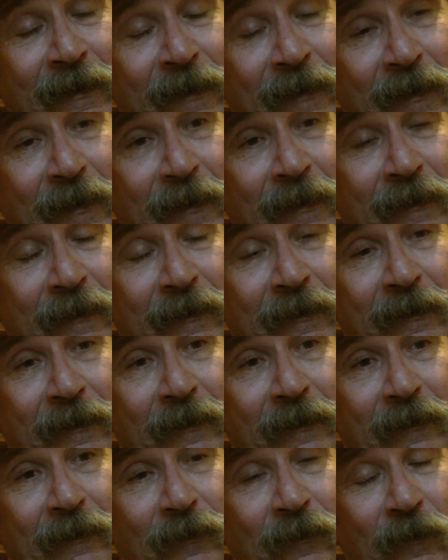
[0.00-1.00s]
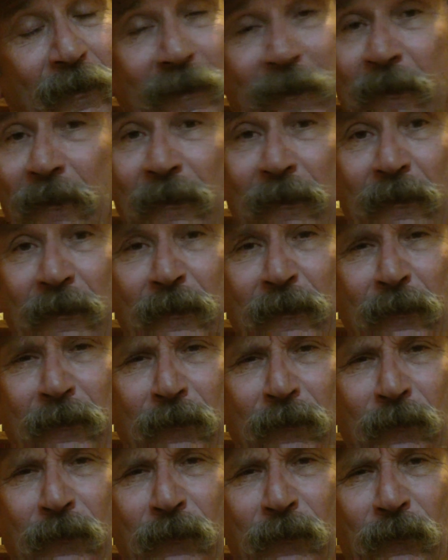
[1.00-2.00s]
And uh, going,
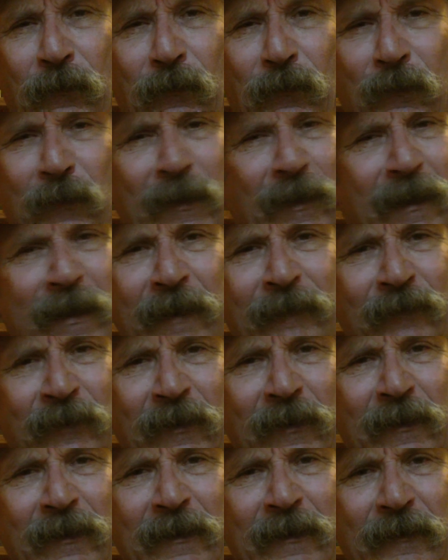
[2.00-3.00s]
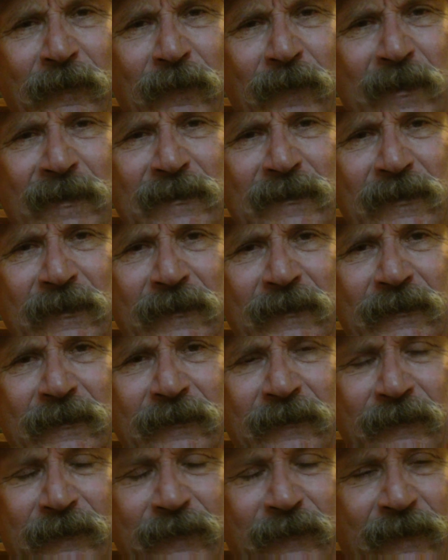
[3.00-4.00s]
you really haven't done any
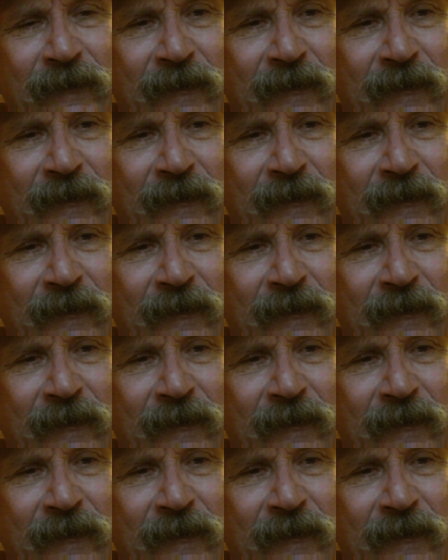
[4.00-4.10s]
research.